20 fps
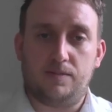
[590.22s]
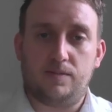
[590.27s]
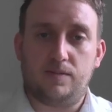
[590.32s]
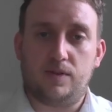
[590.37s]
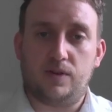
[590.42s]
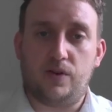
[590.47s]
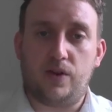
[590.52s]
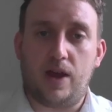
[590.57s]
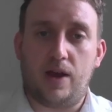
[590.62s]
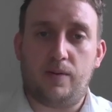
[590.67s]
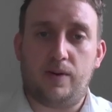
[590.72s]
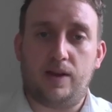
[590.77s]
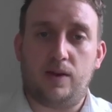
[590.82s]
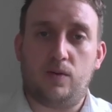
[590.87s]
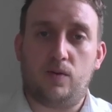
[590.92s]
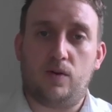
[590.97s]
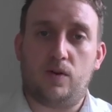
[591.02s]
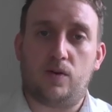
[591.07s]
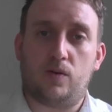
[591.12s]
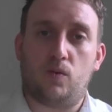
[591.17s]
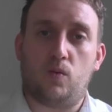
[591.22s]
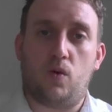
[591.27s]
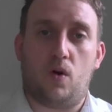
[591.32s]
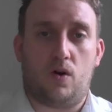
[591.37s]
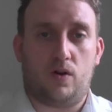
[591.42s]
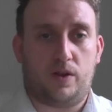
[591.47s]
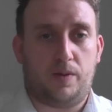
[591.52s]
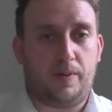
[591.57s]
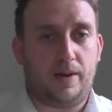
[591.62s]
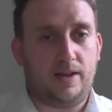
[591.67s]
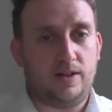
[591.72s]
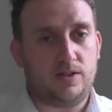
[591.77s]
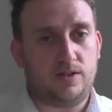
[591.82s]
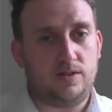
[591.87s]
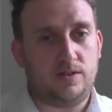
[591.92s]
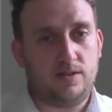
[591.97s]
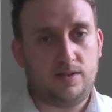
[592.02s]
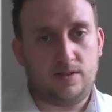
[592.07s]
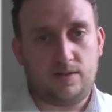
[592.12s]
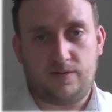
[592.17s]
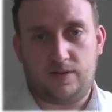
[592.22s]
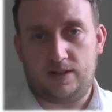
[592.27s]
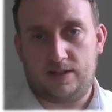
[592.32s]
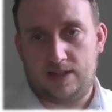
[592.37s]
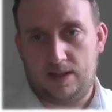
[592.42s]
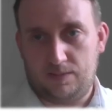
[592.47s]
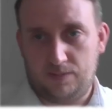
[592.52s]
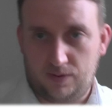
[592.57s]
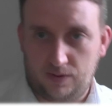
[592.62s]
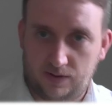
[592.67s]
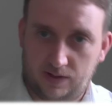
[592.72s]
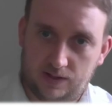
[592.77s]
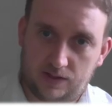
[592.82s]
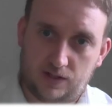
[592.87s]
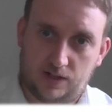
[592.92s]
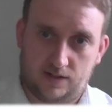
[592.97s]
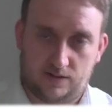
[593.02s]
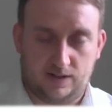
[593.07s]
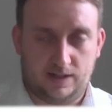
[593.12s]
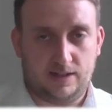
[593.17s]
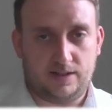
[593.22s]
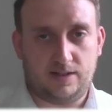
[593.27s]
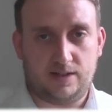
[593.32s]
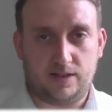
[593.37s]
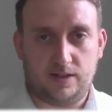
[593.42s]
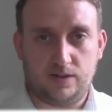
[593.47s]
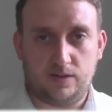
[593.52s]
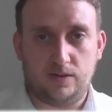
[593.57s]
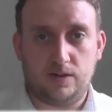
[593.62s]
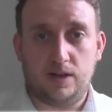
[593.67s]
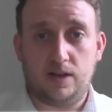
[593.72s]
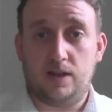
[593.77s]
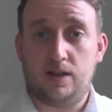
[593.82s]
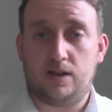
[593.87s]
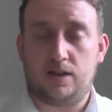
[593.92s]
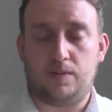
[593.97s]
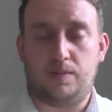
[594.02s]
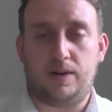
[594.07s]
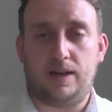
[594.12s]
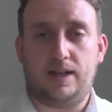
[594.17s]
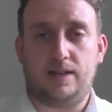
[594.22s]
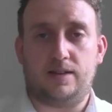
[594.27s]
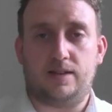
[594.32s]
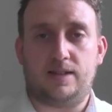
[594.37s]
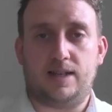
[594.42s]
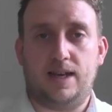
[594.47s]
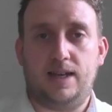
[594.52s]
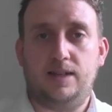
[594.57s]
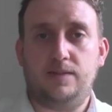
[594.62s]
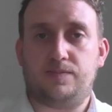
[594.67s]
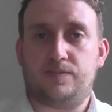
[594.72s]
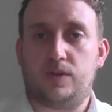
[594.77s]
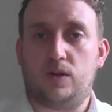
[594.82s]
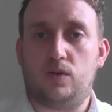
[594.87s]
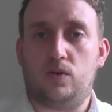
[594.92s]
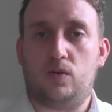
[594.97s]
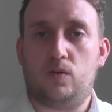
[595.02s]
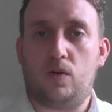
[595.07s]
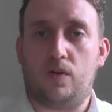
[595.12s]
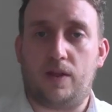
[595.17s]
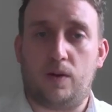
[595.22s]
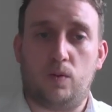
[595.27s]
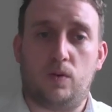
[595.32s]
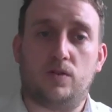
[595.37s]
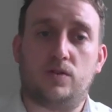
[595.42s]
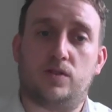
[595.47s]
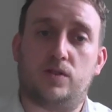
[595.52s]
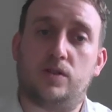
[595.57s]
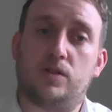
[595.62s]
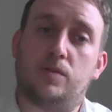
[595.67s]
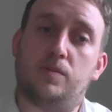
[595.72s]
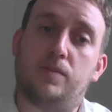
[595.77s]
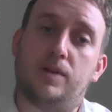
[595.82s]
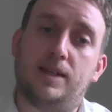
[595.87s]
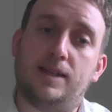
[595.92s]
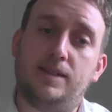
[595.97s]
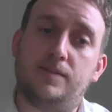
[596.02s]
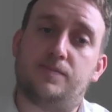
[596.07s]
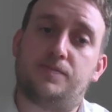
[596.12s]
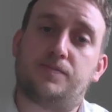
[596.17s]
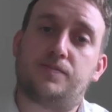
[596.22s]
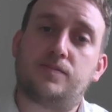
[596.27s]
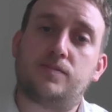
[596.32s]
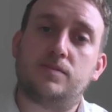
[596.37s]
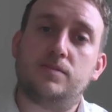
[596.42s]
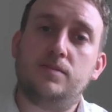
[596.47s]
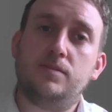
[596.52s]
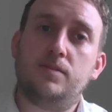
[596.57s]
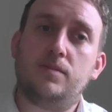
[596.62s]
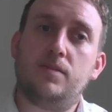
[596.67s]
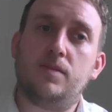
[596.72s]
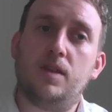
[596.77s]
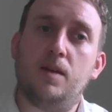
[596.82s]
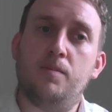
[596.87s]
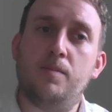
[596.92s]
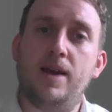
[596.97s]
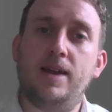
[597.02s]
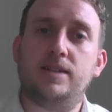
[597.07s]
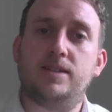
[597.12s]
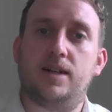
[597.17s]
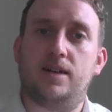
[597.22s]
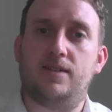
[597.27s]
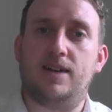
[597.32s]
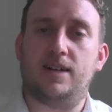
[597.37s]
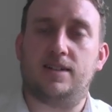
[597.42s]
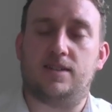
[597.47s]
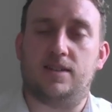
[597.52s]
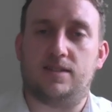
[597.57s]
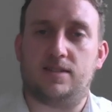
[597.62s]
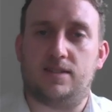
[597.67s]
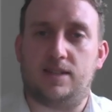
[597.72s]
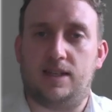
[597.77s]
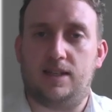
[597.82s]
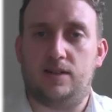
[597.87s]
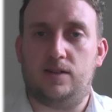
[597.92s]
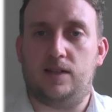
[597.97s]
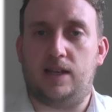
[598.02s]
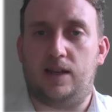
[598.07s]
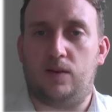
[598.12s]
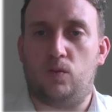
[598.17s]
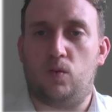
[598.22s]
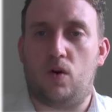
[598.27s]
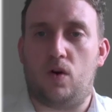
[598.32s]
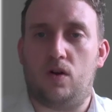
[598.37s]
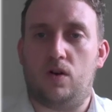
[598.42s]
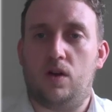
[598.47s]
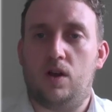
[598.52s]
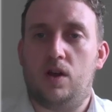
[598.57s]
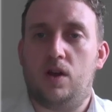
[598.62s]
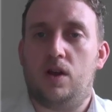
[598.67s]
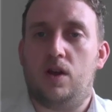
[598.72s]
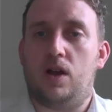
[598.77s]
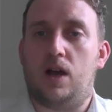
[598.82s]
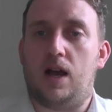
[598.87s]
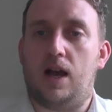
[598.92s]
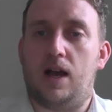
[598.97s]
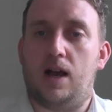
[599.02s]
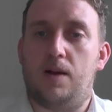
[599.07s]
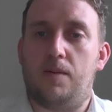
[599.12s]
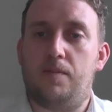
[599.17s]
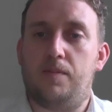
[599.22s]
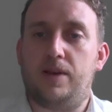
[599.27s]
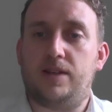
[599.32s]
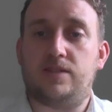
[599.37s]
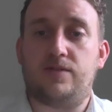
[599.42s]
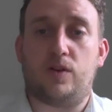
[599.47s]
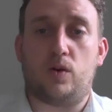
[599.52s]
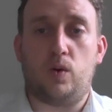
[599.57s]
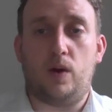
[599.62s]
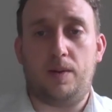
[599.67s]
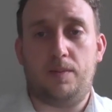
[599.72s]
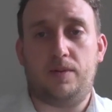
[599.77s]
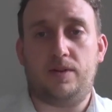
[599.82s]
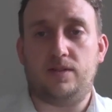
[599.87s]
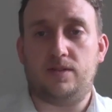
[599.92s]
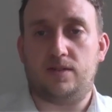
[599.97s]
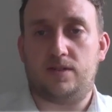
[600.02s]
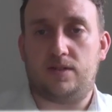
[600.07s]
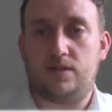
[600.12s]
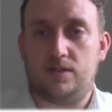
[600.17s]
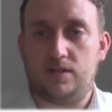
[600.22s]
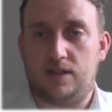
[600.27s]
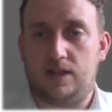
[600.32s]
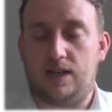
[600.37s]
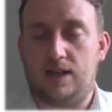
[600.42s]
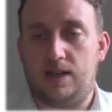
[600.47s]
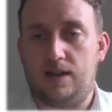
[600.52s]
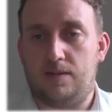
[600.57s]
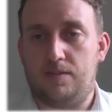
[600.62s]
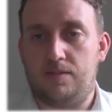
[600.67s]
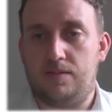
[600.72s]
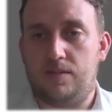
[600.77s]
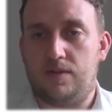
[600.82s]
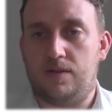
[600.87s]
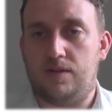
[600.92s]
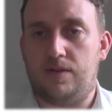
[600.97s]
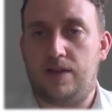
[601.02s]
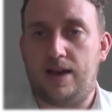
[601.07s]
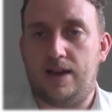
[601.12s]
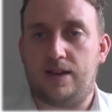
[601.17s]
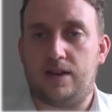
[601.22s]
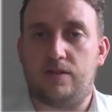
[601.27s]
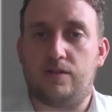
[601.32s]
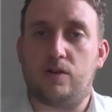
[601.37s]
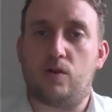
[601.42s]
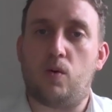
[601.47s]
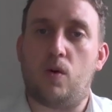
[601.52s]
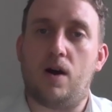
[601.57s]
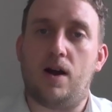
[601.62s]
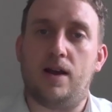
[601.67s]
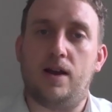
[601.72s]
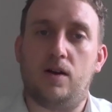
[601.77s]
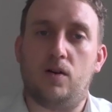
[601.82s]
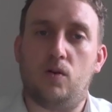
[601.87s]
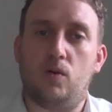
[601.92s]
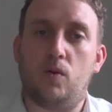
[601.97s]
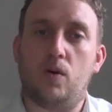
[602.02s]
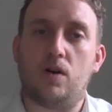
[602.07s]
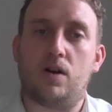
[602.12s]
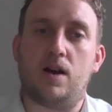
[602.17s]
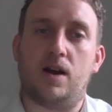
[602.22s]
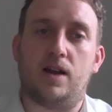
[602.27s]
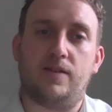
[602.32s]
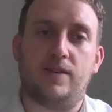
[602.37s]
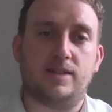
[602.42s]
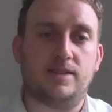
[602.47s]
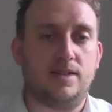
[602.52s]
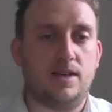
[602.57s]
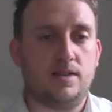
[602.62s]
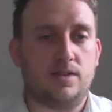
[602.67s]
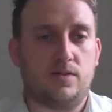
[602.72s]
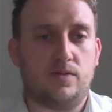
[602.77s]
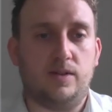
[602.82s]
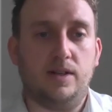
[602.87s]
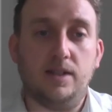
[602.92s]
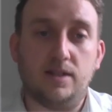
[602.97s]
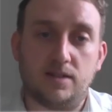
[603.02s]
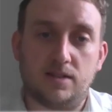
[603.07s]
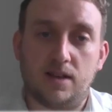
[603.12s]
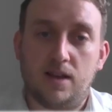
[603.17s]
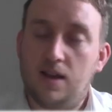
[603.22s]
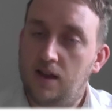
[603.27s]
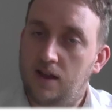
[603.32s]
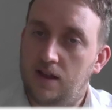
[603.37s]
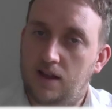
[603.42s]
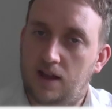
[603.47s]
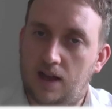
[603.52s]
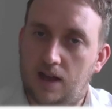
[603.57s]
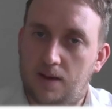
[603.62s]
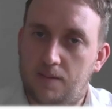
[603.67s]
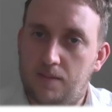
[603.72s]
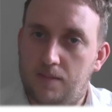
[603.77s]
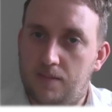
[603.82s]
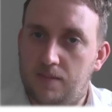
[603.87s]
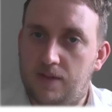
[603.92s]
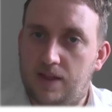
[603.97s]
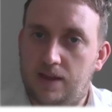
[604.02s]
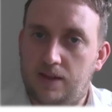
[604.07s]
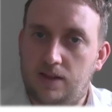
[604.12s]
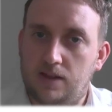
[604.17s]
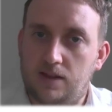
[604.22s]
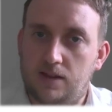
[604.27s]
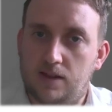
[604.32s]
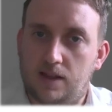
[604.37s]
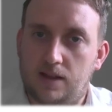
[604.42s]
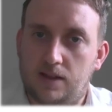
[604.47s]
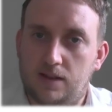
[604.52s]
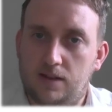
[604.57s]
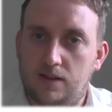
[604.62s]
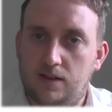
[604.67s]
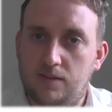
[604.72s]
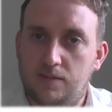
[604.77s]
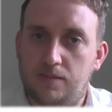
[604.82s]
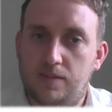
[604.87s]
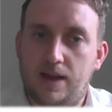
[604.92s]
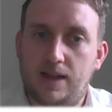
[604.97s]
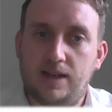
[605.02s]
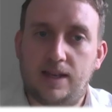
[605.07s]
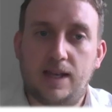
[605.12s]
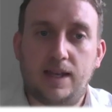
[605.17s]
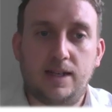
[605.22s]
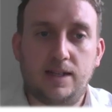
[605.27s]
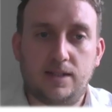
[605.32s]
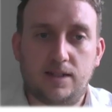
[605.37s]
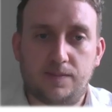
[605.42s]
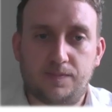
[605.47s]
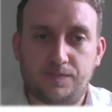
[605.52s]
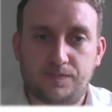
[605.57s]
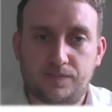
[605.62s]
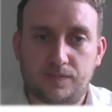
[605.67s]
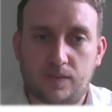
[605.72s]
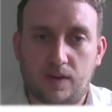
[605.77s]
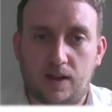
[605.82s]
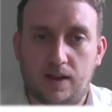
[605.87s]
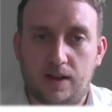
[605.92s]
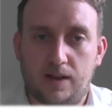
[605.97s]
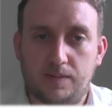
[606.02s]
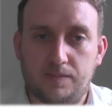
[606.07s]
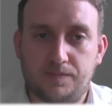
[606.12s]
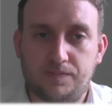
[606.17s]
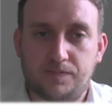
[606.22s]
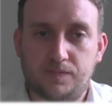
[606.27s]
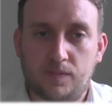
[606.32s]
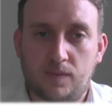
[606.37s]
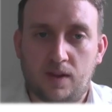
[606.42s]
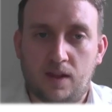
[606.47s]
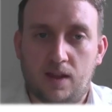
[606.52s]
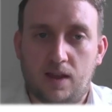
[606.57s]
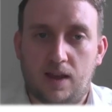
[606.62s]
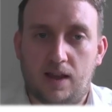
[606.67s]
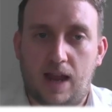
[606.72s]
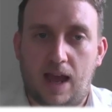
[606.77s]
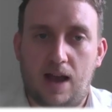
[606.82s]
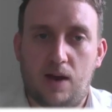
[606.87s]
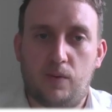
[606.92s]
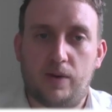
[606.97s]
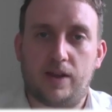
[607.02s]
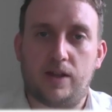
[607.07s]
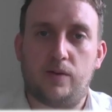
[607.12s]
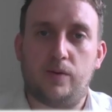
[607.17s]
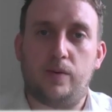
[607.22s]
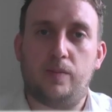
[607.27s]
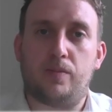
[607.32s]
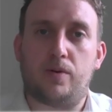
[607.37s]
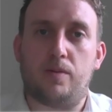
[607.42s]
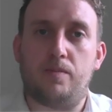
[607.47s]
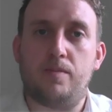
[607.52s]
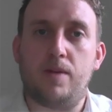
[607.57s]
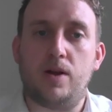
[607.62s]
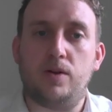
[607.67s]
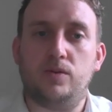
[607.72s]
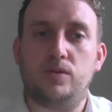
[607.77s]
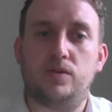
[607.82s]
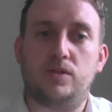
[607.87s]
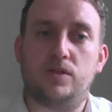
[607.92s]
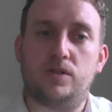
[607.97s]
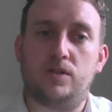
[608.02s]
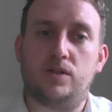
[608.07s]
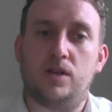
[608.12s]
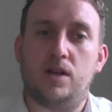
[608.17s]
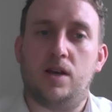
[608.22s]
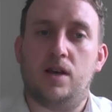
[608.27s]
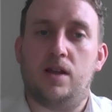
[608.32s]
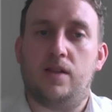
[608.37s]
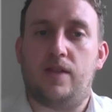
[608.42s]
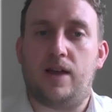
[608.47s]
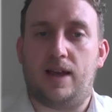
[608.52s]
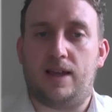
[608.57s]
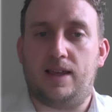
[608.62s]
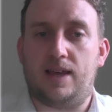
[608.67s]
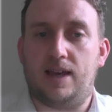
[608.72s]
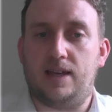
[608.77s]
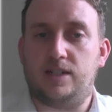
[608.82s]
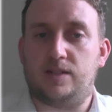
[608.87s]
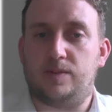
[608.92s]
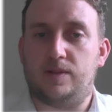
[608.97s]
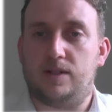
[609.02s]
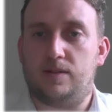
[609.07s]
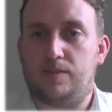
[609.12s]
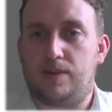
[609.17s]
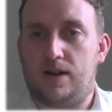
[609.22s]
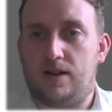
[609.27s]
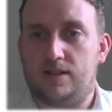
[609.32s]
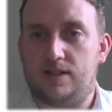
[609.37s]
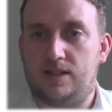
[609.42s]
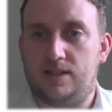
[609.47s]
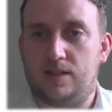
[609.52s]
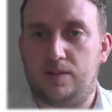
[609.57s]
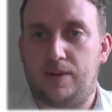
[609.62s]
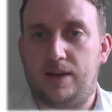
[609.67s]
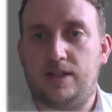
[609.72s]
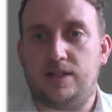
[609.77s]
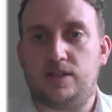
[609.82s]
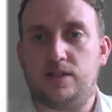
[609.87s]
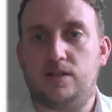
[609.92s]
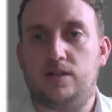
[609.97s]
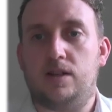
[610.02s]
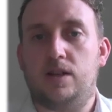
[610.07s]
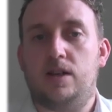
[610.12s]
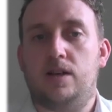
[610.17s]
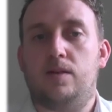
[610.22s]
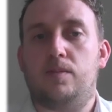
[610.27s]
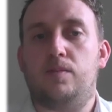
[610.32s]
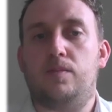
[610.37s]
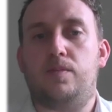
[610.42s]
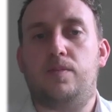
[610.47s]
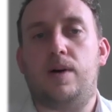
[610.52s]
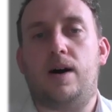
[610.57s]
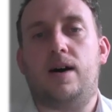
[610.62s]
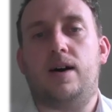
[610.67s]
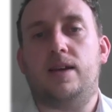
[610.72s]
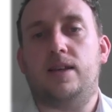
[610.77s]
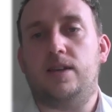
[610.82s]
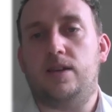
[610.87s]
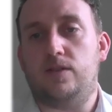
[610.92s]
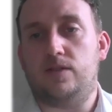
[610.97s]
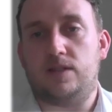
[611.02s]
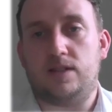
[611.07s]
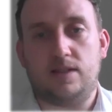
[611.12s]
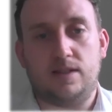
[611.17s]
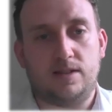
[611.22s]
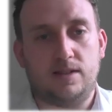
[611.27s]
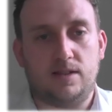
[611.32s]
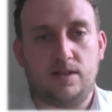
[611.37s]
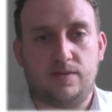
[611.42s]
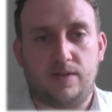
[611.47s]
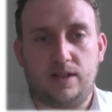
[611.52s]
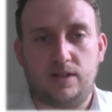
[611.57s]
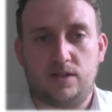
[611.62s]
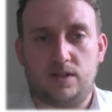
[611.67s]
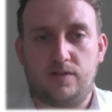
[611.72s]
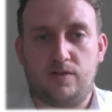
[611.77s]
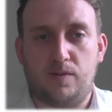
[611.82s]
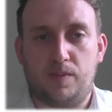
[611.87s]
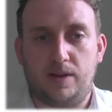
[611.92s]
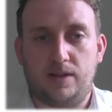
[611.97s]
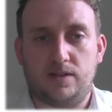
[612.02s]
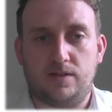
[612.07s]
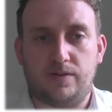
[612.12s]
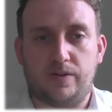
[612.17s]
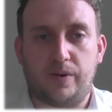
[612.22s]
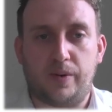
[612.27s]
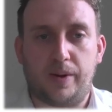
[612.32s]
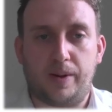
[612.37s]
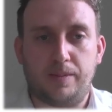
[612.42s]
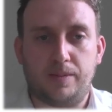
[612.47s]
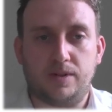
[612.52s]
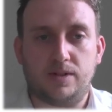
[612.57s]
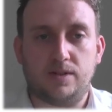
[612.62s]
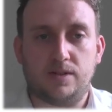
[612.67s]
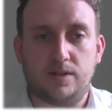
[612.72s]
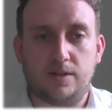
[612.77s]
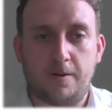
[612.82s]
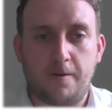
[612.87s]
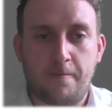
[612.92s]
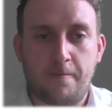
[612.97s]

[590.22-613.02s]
knowing what occupations, for example, the child needs to complete in the day or what they want to complete may direct us in what piece of equipment they're going to require or what kind of accessories they may need, and how we're going to promote that engagement and participation by using this intervention of a piece of equipment.